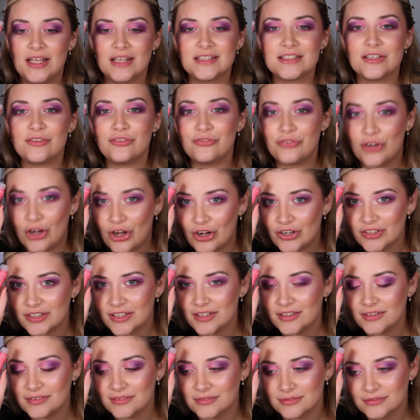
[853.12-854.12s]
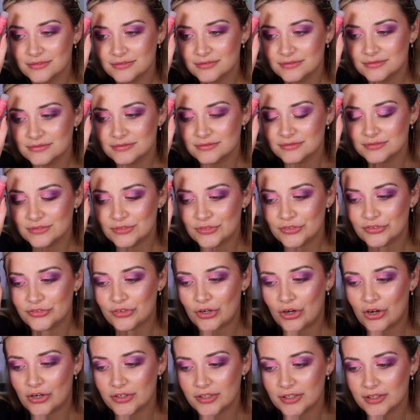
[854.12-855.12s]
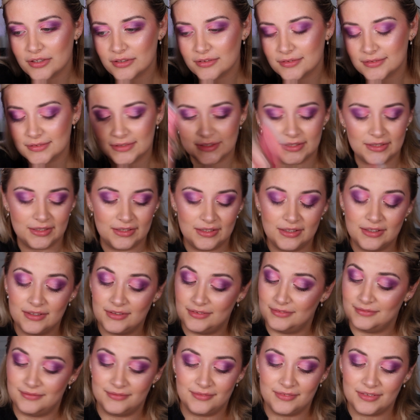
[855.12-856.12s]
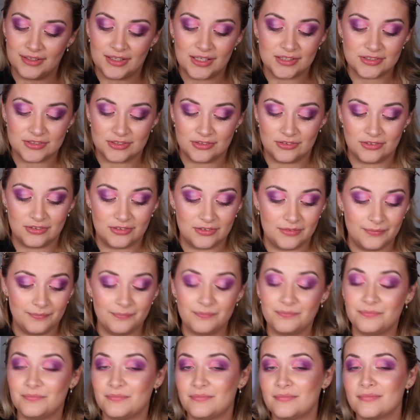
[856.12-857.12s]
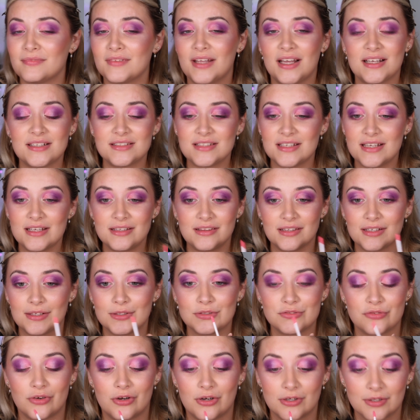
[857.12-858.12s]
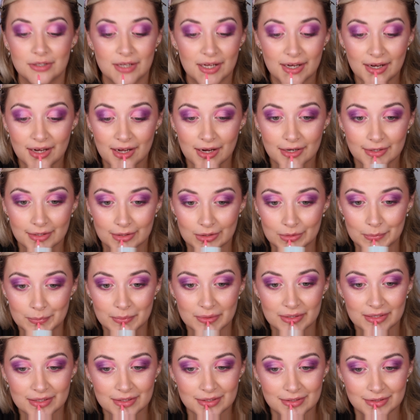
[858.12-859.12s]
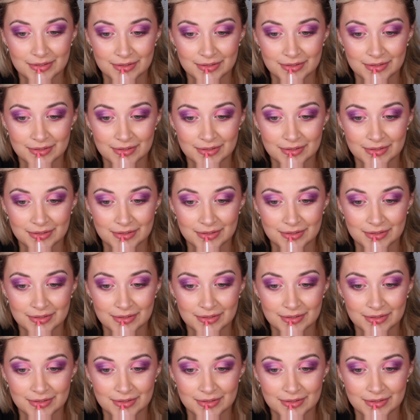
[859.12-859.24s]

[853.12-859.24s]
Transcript: Is it Fauna? Fauna? I don't know. I say things wrong. I can't help it.